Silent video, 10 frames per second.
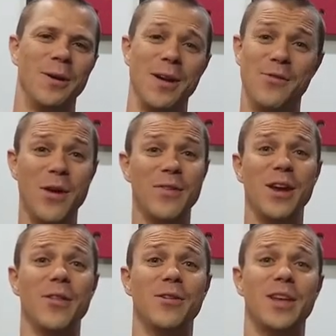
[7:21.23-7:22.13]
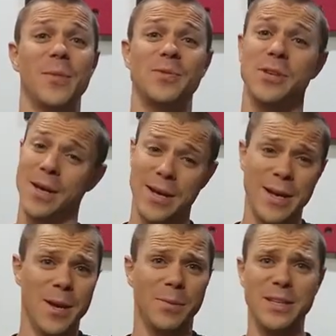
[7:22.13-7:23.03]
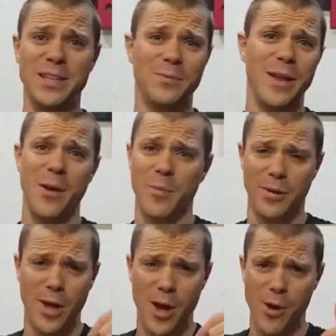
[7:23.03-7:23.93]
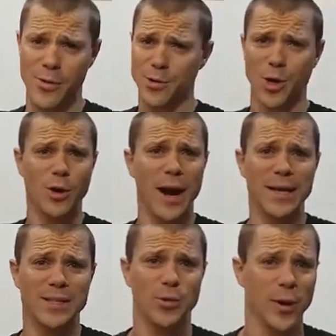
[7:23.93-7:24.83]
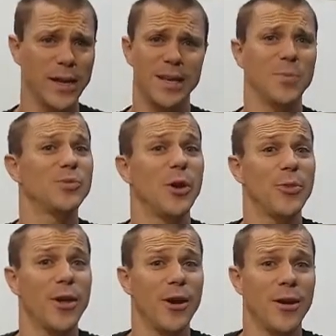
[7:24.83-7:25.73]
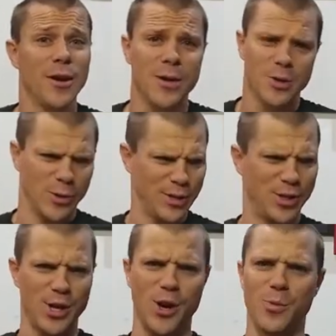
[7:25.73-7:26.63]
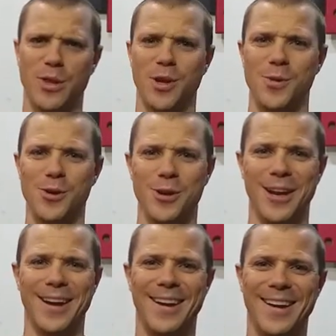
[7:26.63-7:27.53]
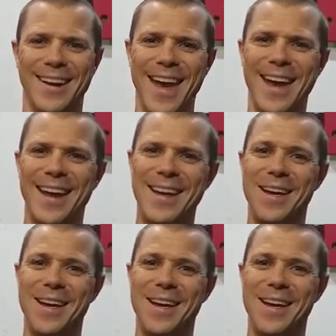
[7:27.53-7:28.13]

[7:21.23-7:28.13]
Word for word: If you have any other tips, please leave them down below. There's all kinds of great tips out there. So let's share them with the community. Okay?